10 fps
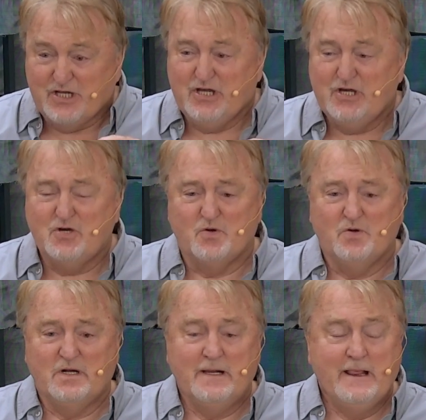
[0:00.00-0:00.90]
to
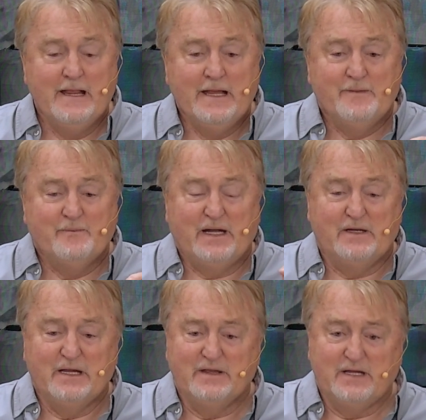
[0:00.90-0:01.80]
you,
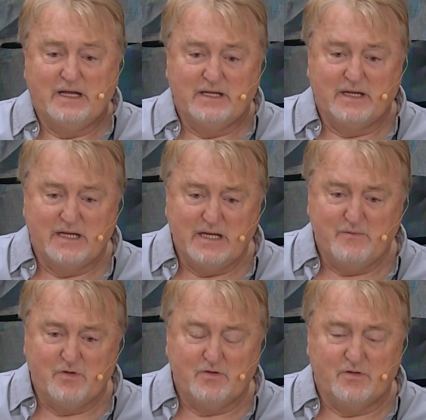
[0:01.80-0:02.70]
but in the
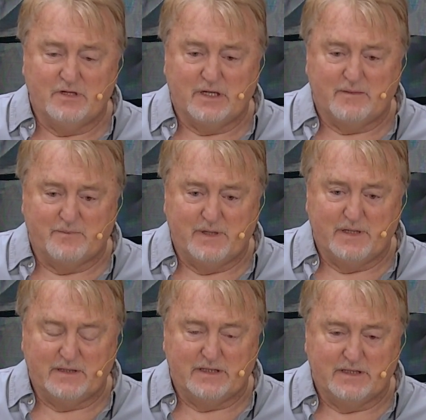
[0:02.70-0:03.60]

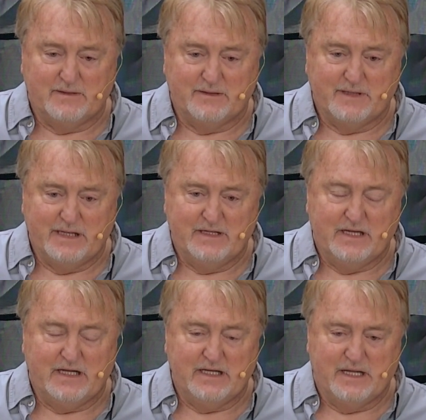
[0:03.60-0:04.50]
Hebrew,
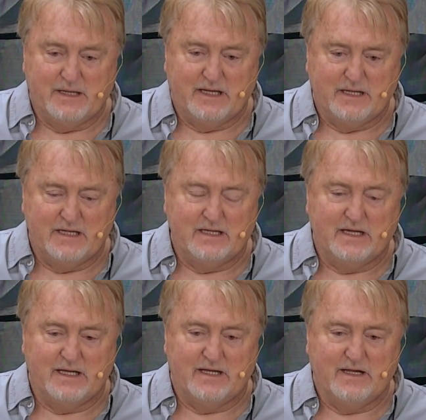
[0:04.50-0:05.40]

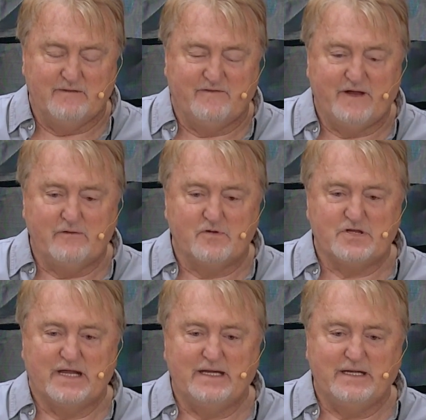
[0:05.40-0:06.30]
in
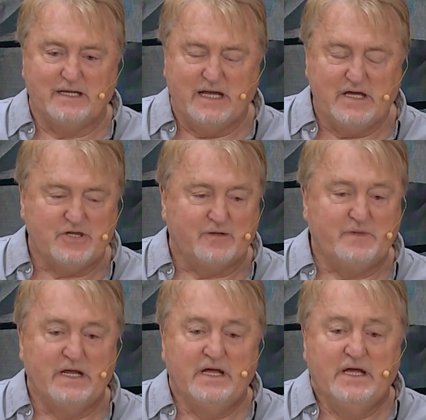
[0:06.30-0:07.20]
Pharaoh's land in
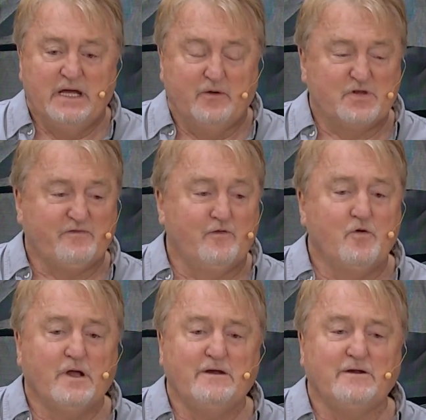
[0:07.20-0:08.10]
Egypt, it was
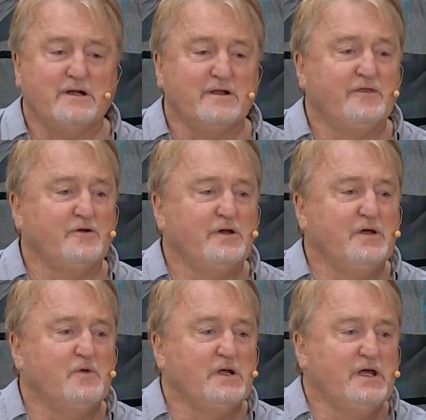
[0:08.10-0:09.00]

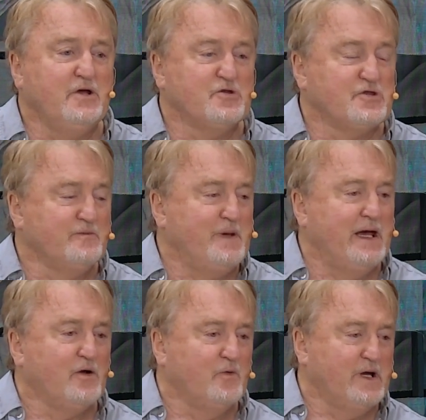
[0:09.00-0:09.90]
430 years of
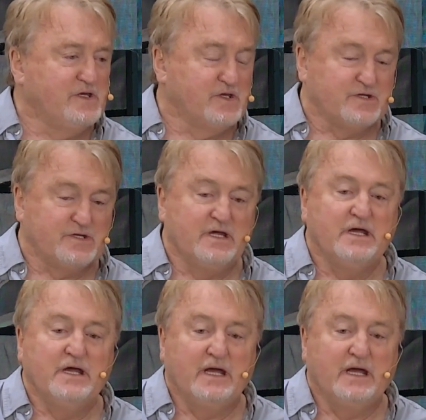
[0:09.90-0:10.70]
back wages